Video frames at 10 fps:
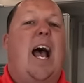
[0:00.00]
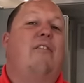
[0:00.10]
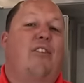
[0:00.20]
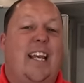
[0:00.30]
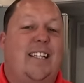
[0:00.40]

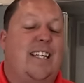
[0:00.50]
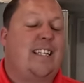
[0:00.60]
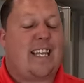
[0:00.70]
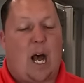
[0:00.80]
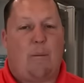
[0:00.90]
I've linked
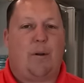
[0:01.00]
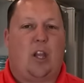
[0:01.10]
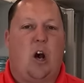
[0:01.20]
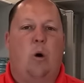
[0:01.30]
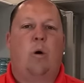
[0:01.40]
it down
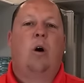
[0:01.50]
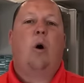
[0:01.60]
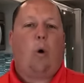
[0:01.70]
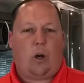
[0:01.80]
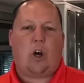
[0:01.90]
below
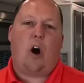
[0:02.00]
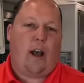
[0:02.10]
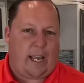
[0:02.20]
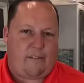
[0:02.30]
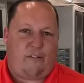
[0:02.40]
or
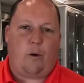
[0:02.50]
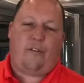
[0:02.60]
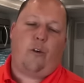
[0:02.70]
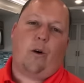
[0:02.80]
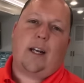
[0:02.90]
call
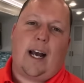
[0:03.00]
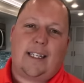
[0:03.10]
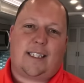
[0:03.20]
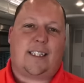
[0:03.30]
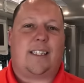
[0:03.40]

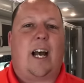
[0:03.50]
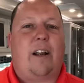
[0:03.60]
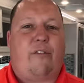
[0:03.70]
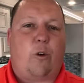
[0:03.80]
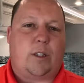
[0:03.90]

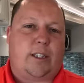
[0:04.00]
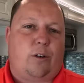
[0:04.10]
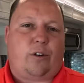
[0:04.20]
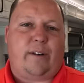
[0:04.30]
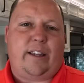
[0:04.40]

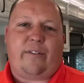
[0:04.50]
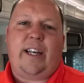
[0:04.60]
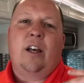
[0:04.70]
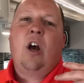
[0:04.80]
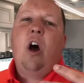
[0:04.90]

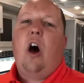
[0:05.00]
844-969-4033.